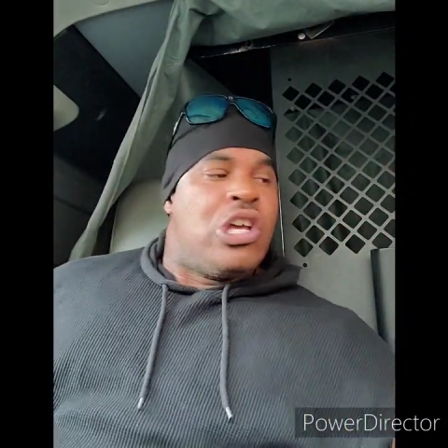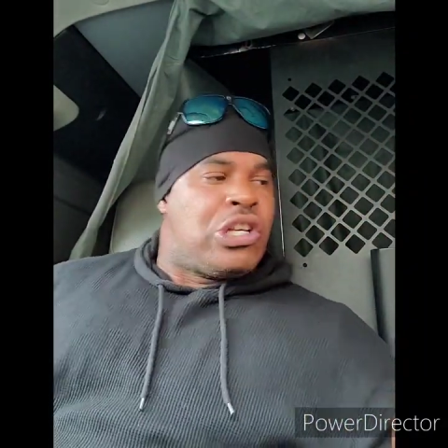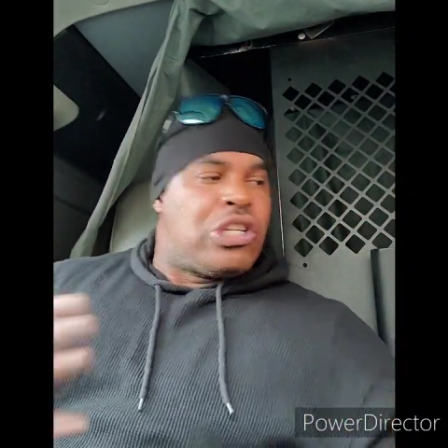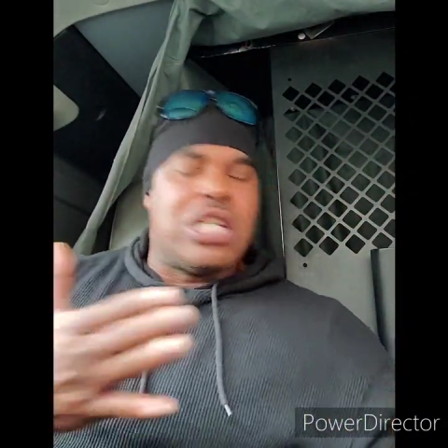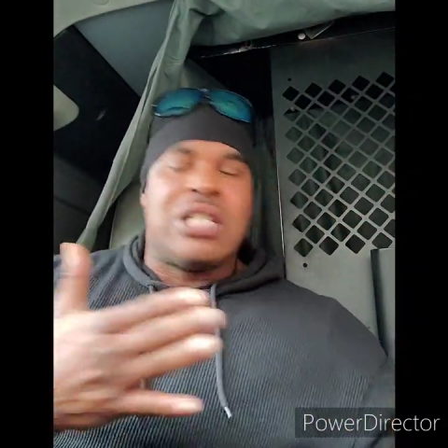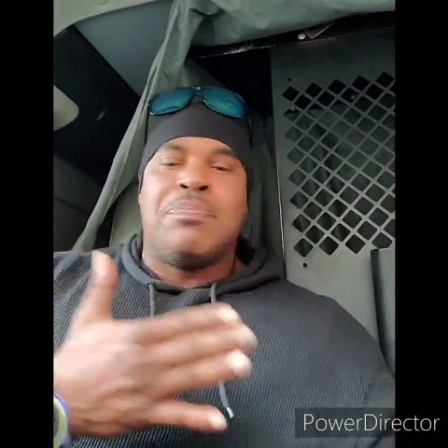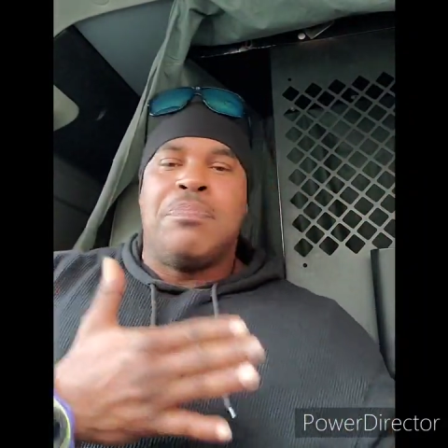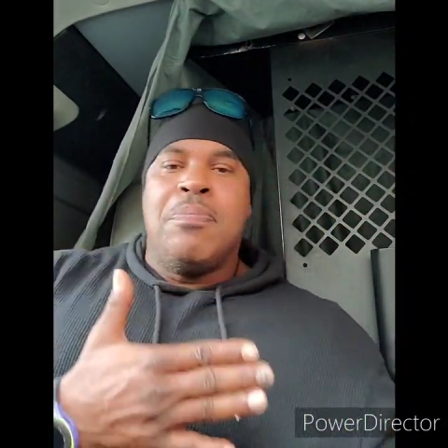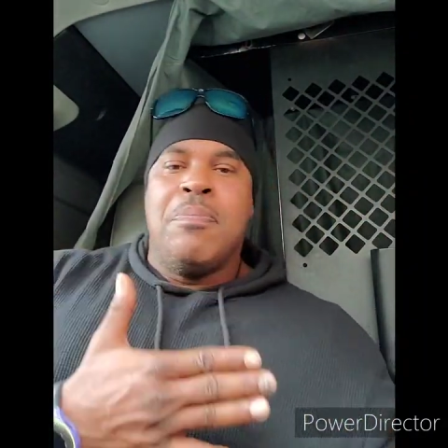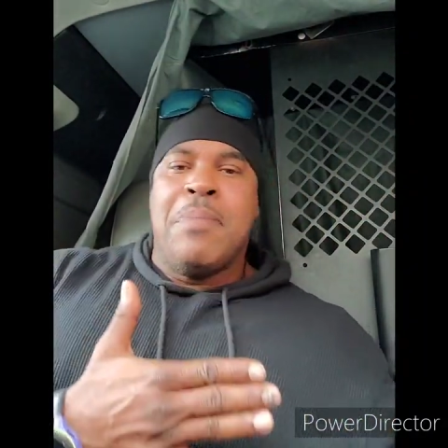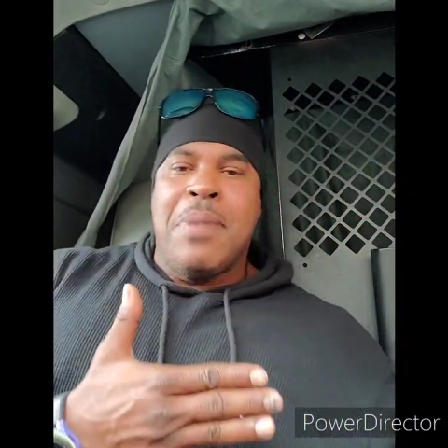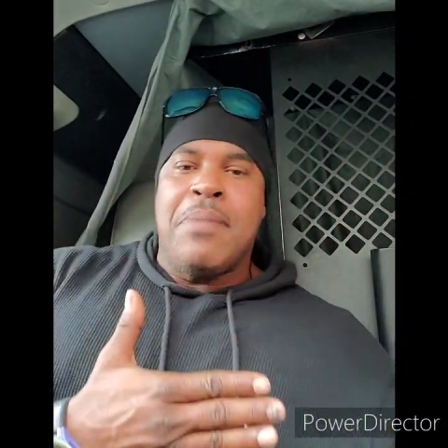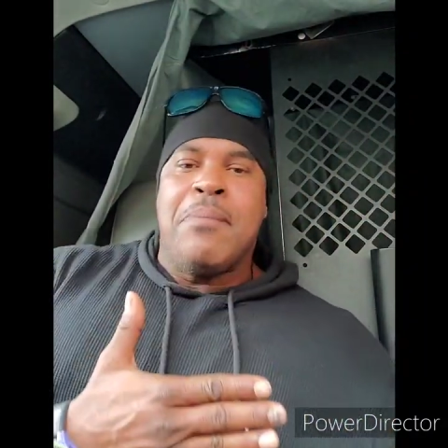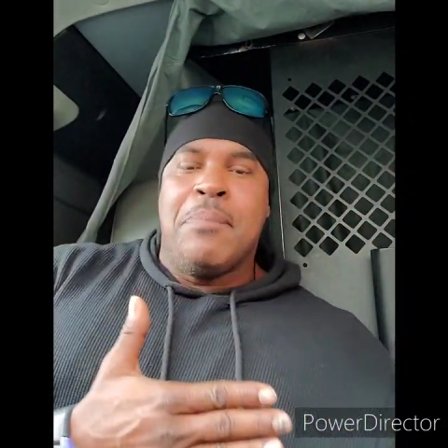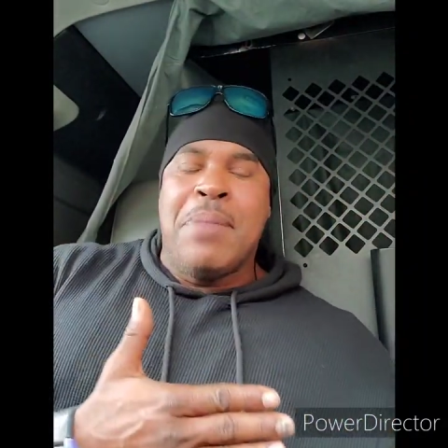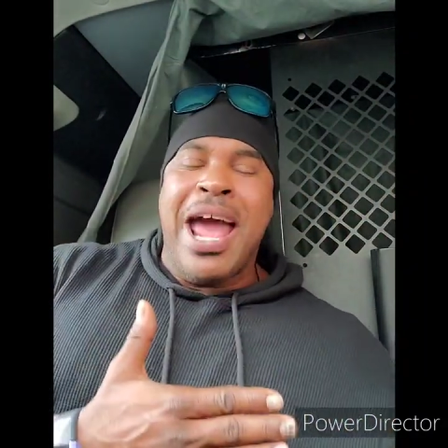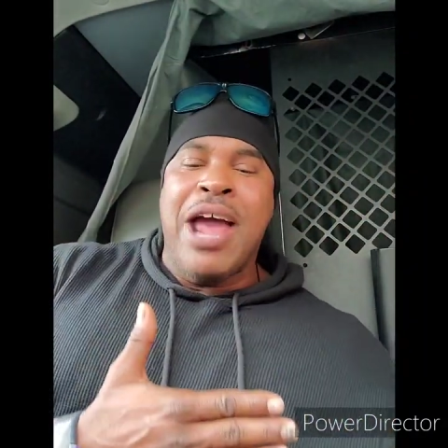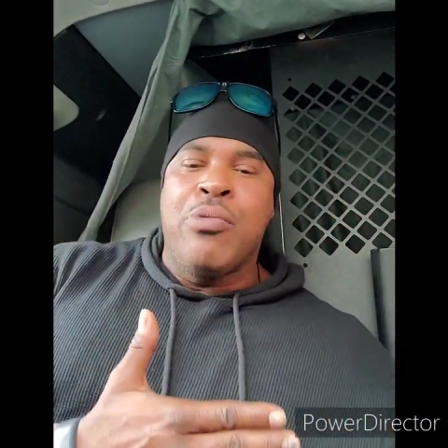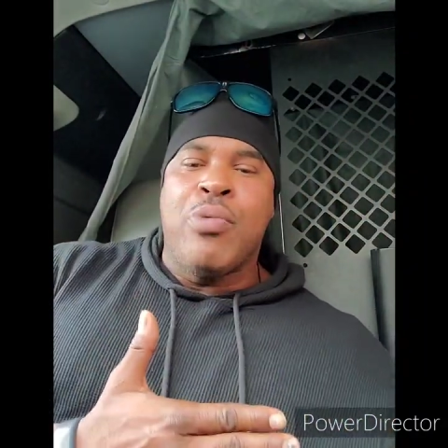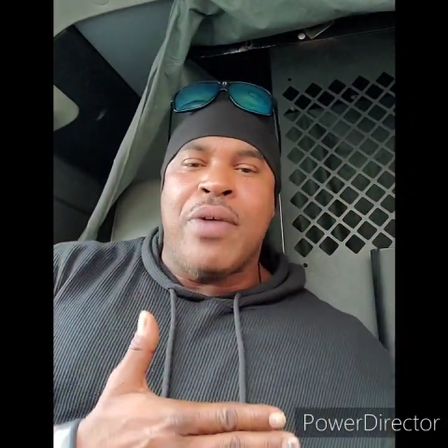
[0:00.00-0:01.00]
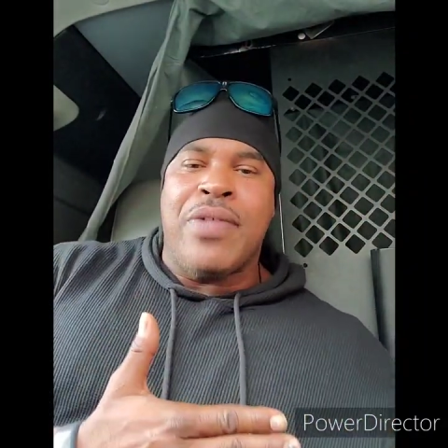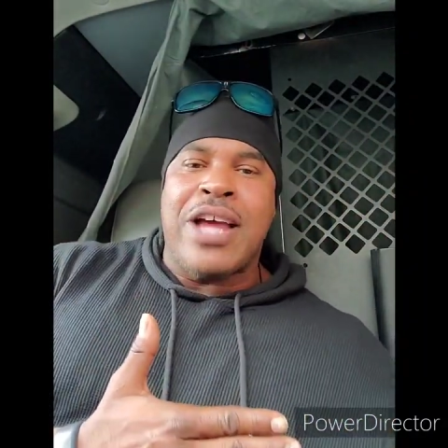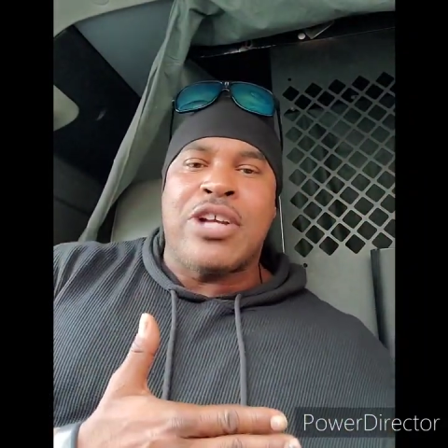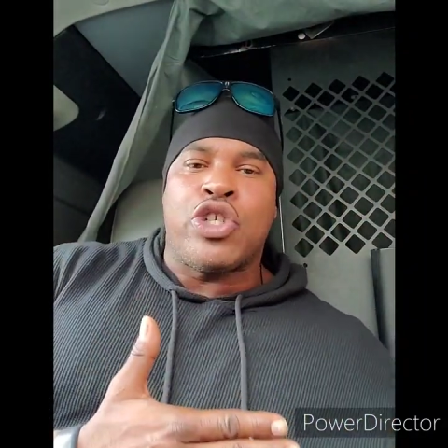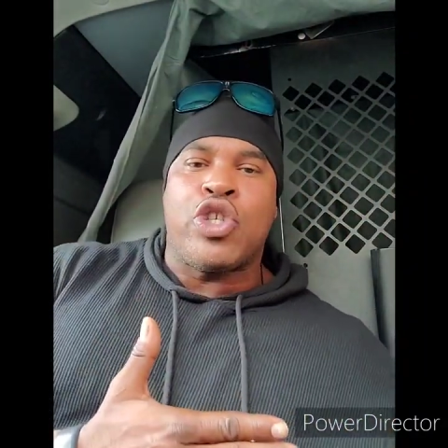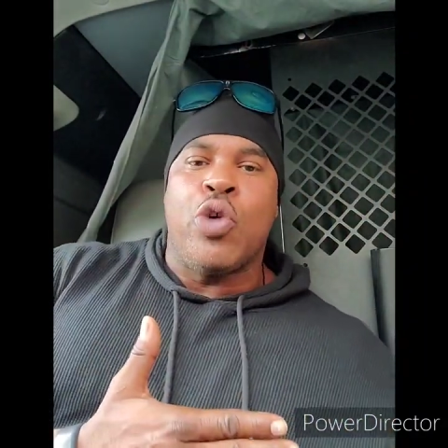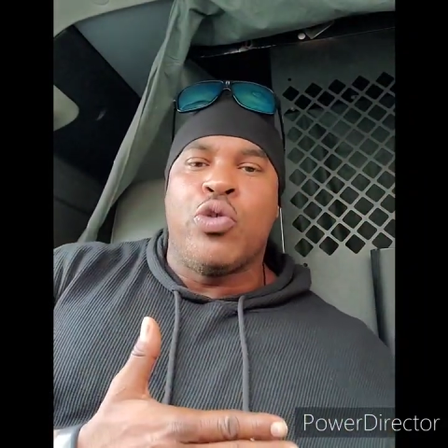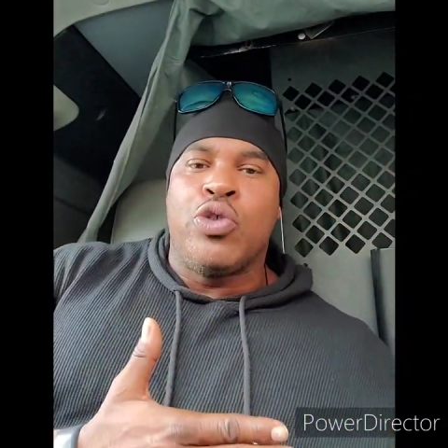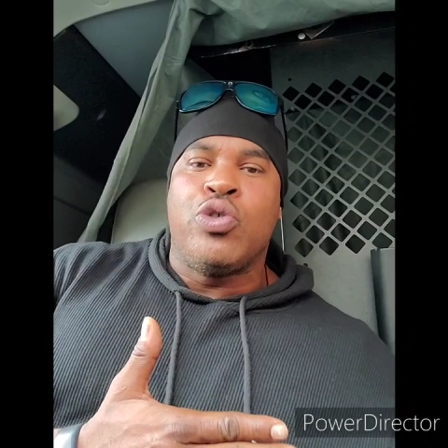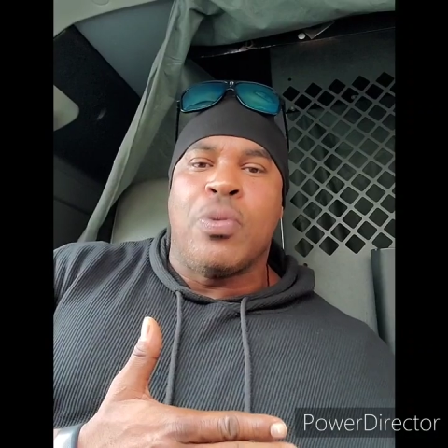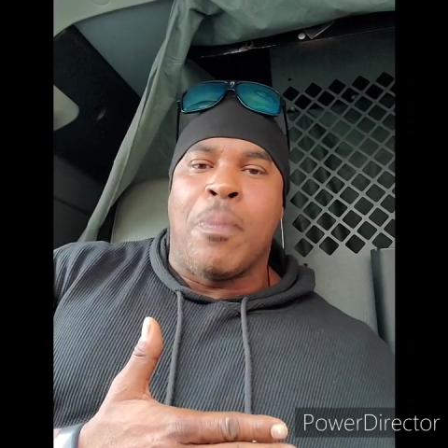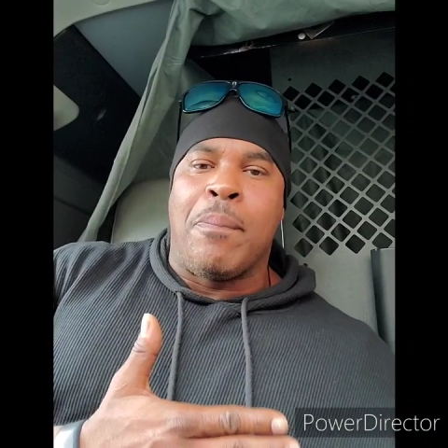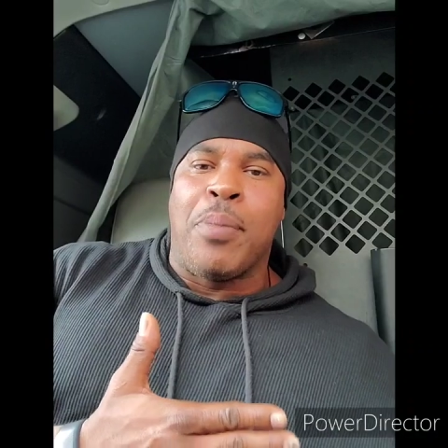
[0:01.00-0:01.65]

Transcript: Because Mayweather showed you the